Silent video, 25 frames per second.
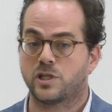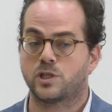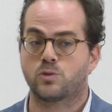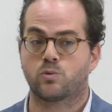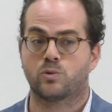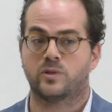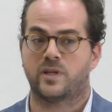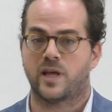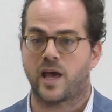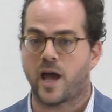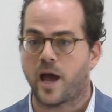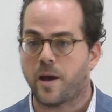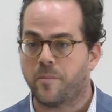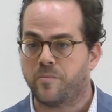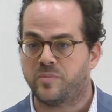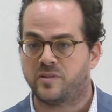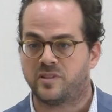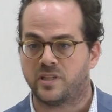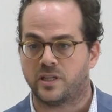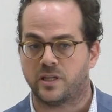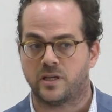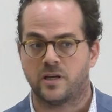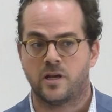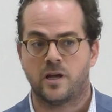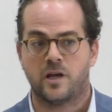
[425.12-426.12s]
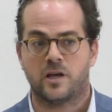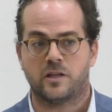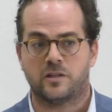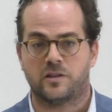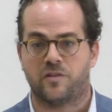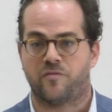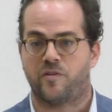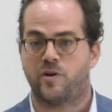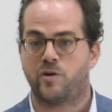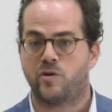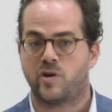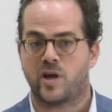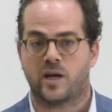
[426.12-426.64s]
this would empty
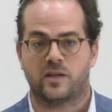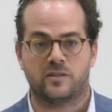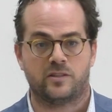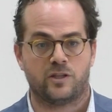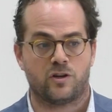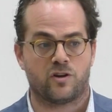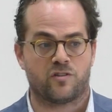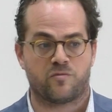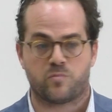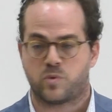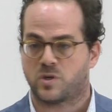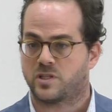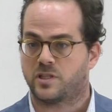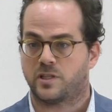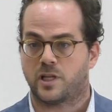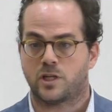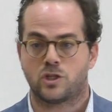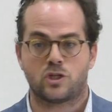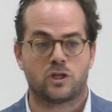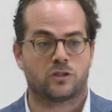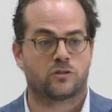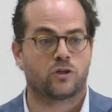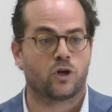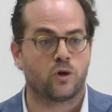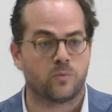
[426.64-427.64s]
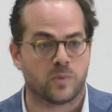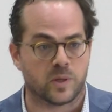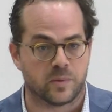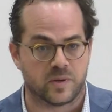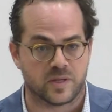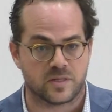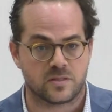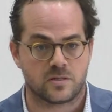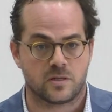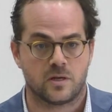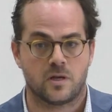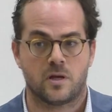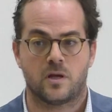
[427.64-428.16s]
the very idea of presidential term
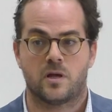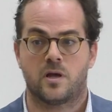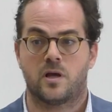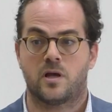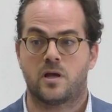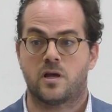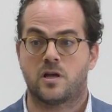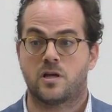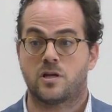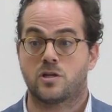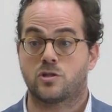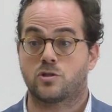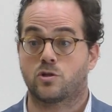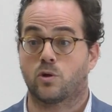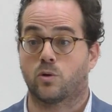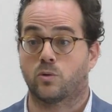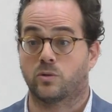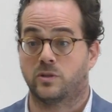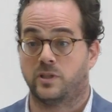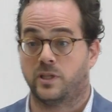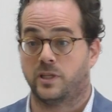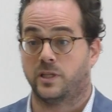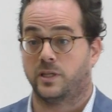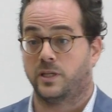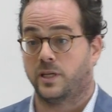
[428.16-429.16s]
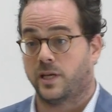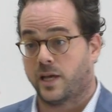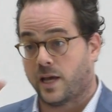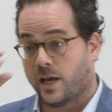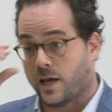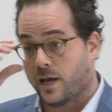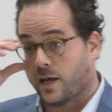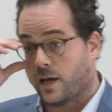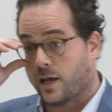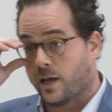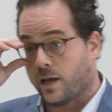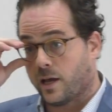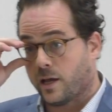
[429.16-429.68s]
limits. So
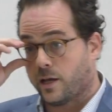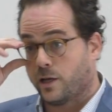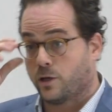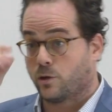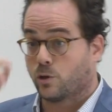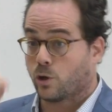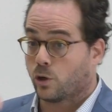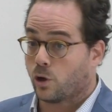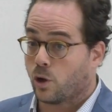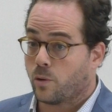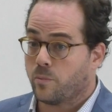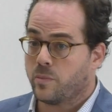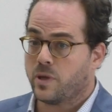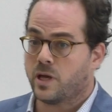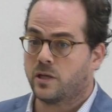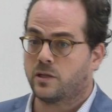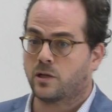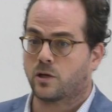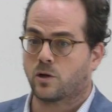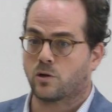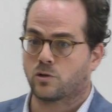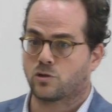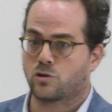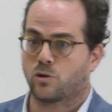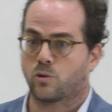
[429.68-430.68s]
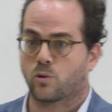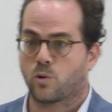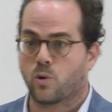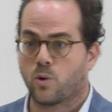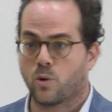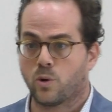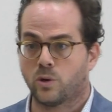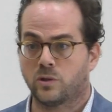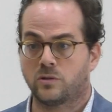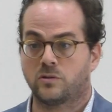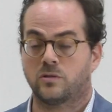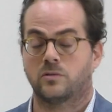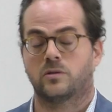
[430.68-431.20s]
in Colombia, the Constitutional
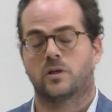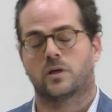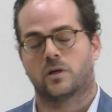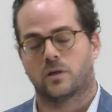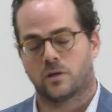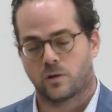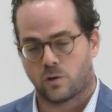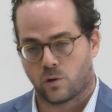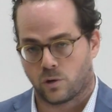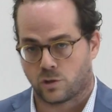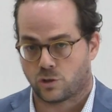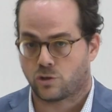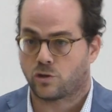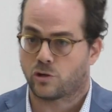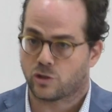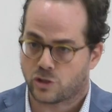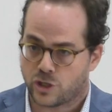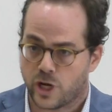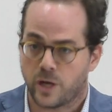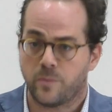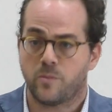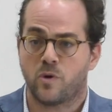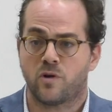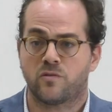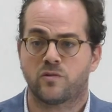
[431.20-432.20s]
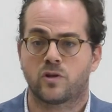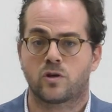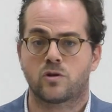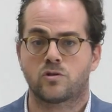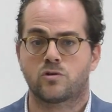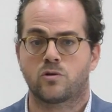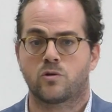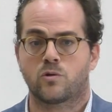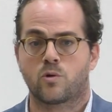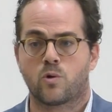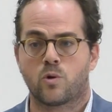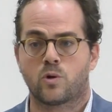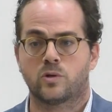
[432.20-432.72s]
Court, the Constitutional Chamber of the
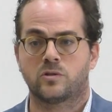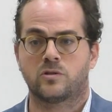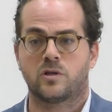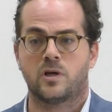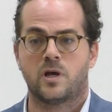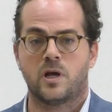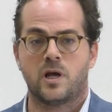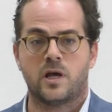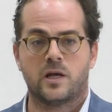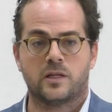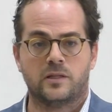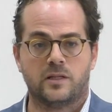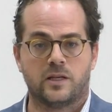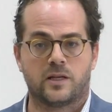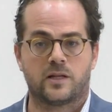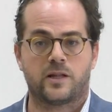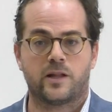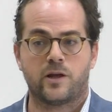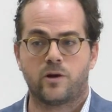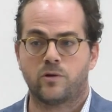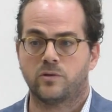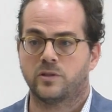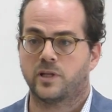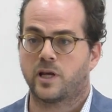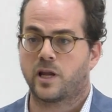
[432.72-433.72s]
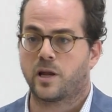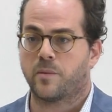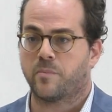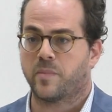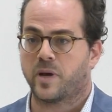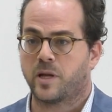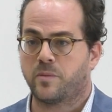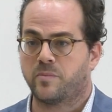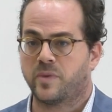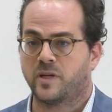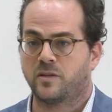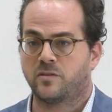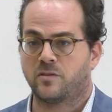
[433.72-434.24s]
Constitutional Court, declared that
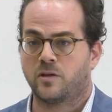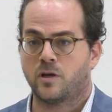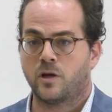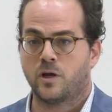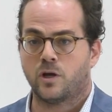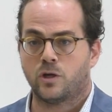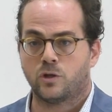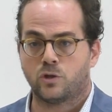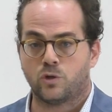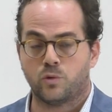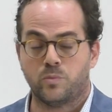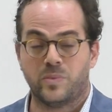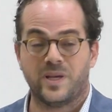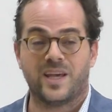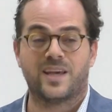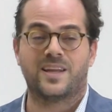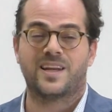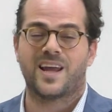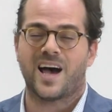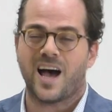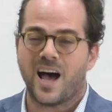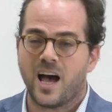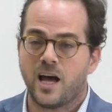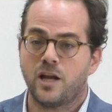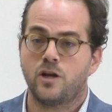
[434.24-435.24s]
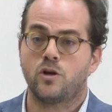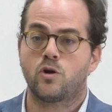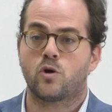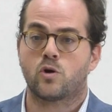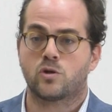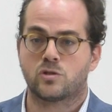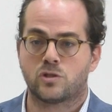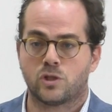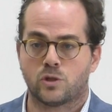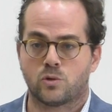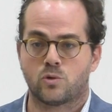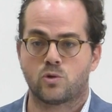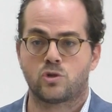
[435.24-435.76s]
amendment to be an
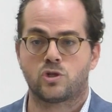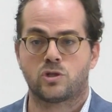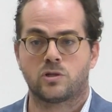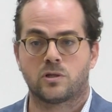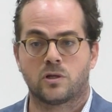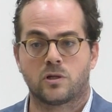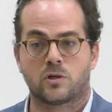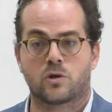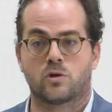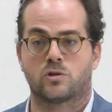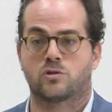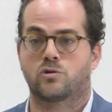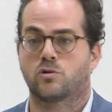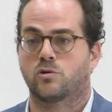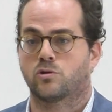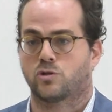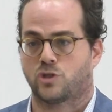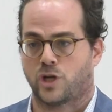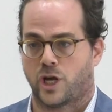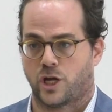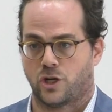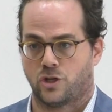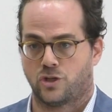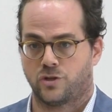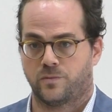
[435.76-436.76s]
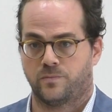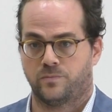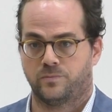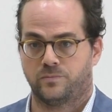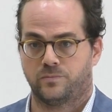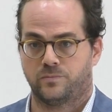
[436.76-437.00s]
unconstitutional constitutional change.